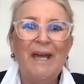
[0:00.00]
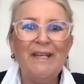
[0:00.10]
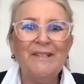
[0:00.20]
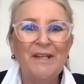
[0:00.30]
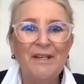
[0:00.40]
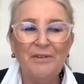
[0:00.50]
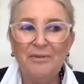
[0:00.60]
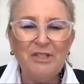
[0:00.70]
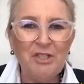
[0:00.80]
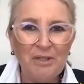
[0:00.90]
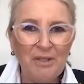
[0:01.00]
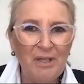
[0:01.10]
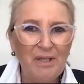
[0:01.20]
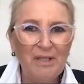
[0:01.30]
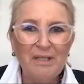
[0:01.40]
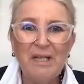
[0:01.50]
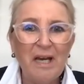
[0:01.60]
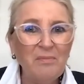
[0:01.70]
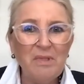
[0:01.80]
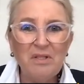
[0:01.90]
And Gretchen,
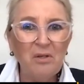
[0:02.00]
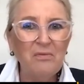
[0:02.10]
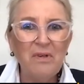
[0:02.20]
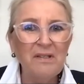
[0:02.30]
time is over